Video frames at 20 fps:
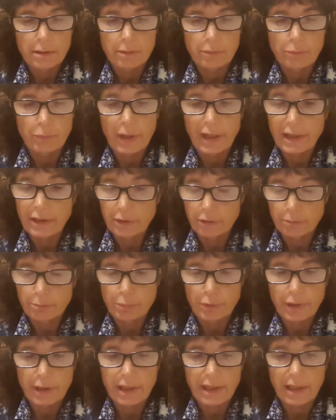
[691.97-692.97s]
regular
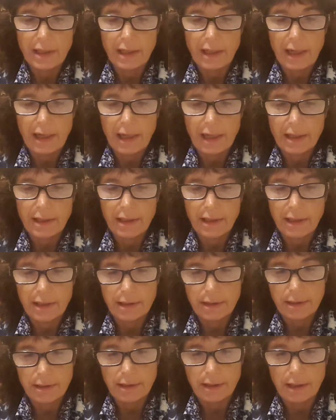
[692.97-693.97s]
printing and
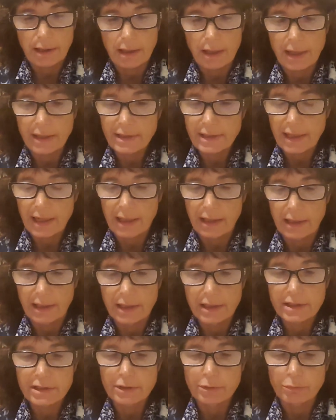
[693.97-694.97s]
in
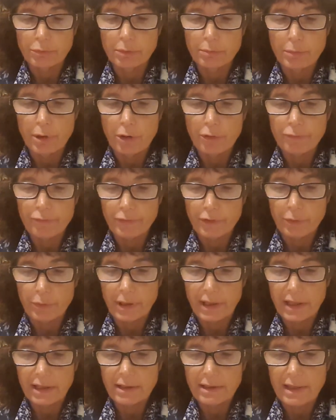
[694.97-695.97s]
italics, remote
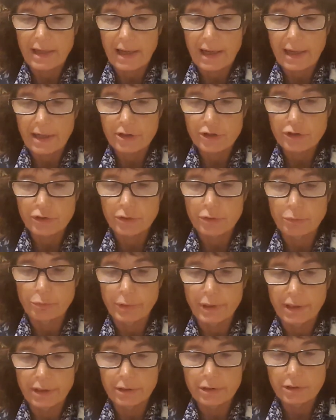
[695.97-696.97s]
viewing the
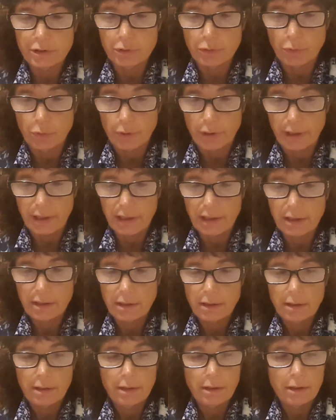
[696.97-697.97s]
real story,
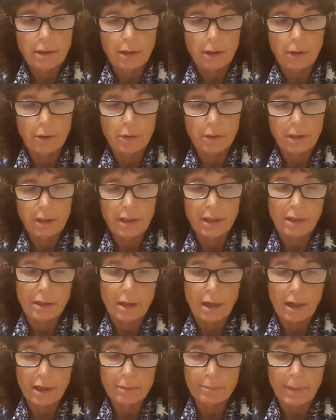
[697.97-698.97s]
an
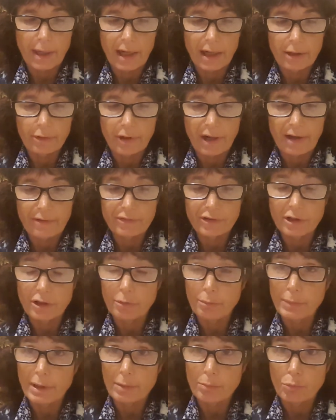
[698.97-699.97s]
autobiographical
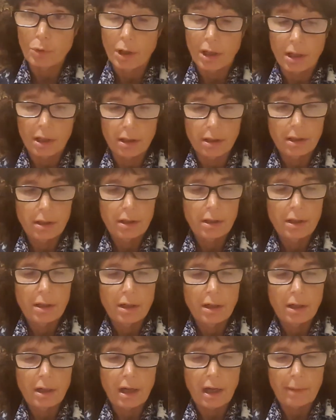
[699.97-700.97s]
memoir.
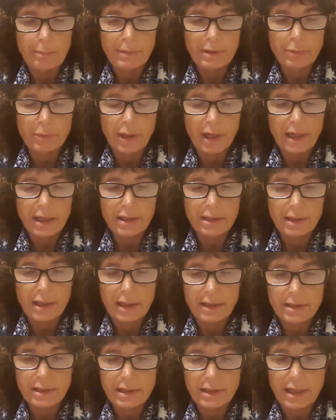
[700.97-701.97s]
Copyright
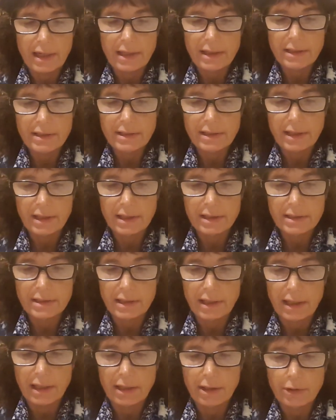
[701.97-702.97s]
1996,
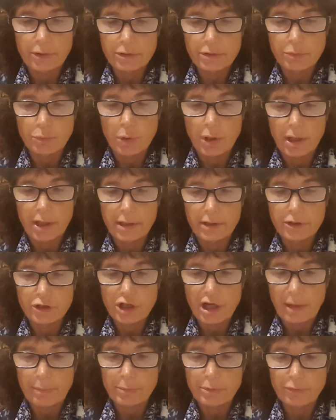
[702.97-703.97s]
Ingo Swann,
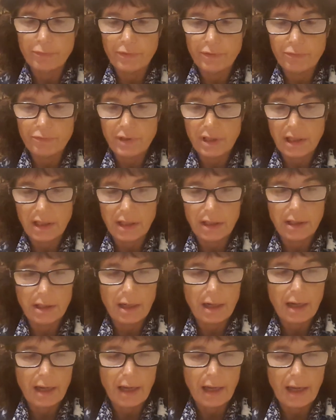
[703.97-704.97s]
Chapter 15,
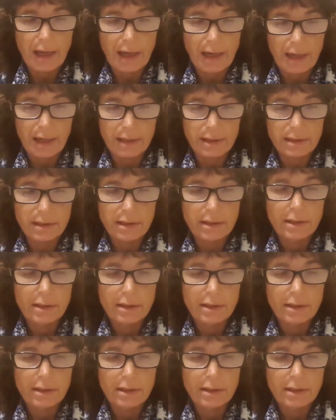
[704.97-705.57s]
at